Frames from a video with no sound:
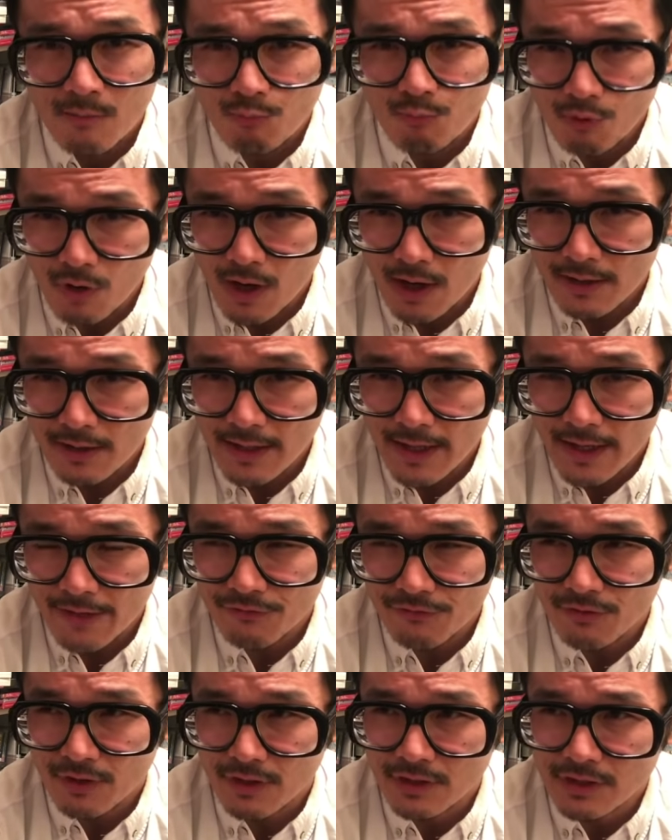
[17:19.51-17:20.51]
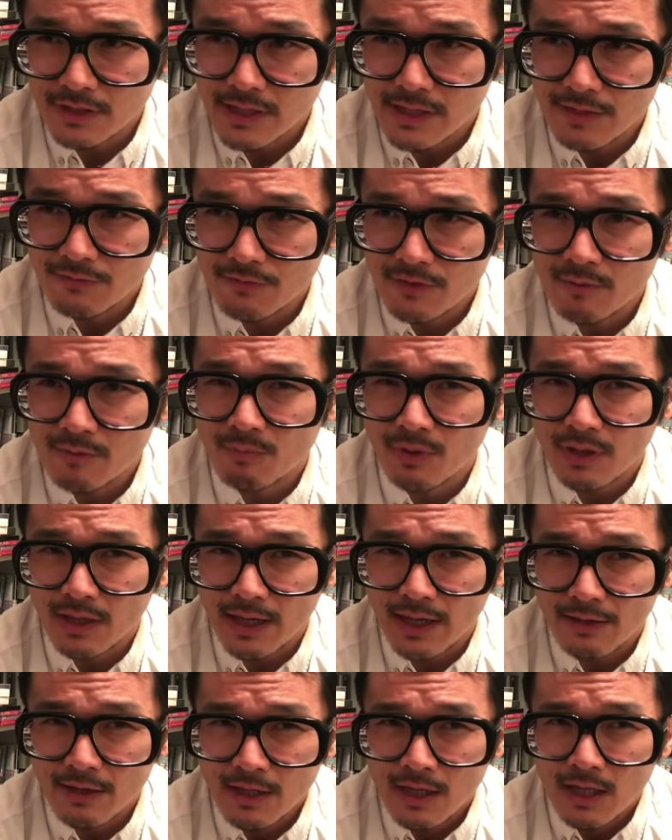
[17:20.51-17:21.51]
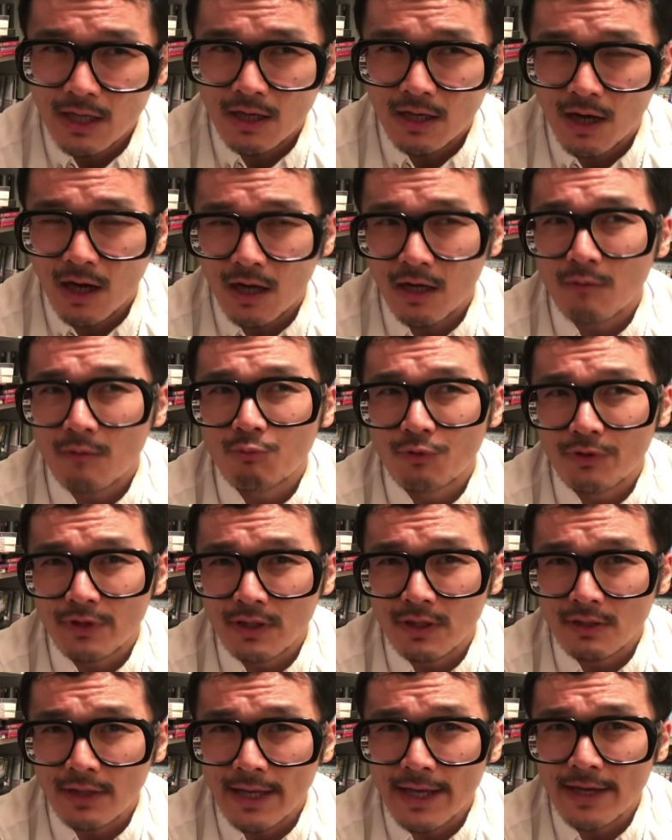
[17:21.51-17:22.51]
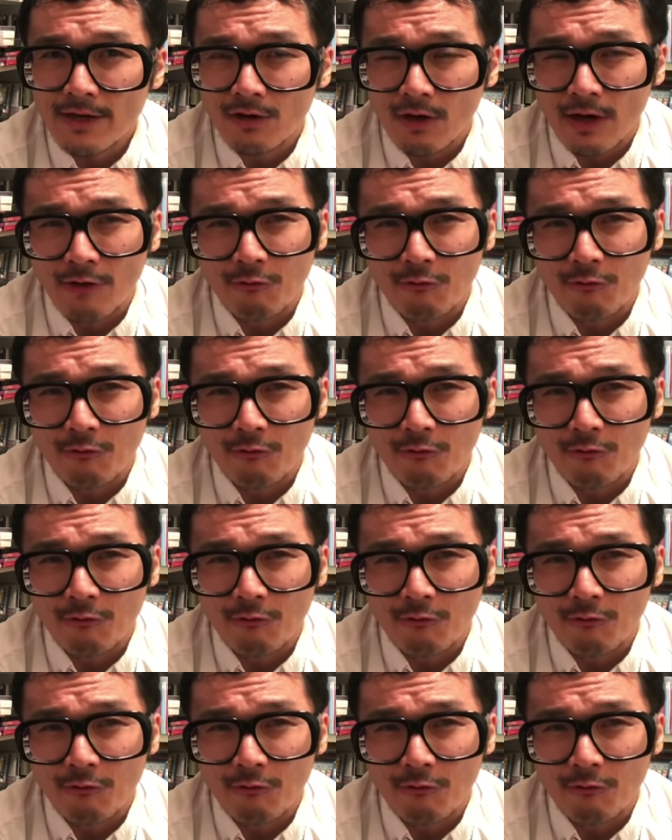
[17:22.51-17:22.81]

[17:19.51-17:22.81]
broadcast on TV, but I caught up with it later.